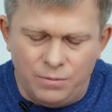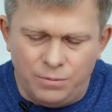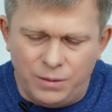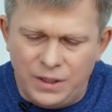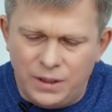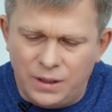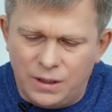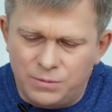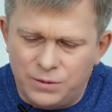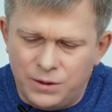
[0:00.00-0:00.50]

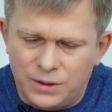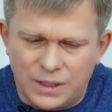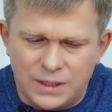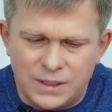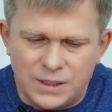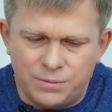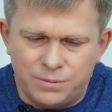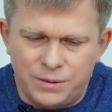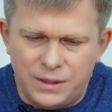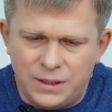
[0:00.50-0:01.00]

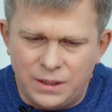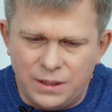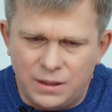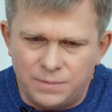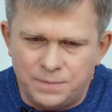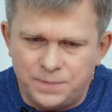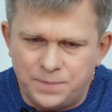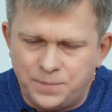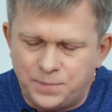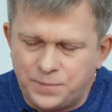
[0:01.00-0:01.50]
Therefore, the
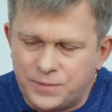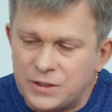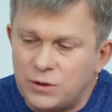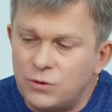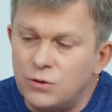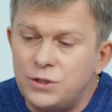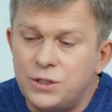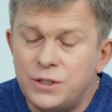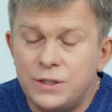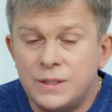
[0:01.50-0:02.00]
event which
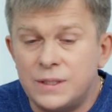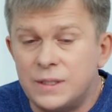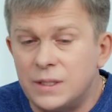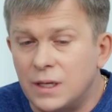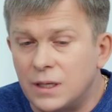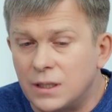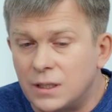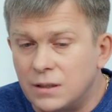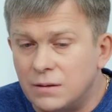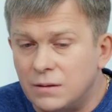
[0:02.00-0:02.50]
is about to
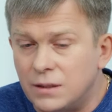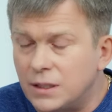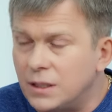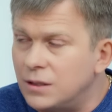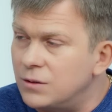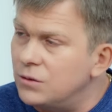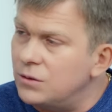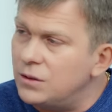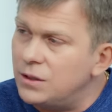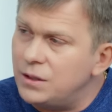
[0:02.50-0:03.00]
happen
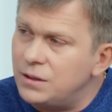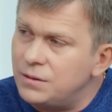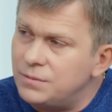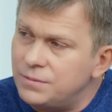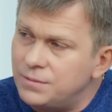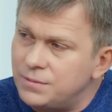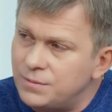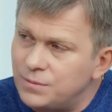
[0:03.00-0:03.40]
is very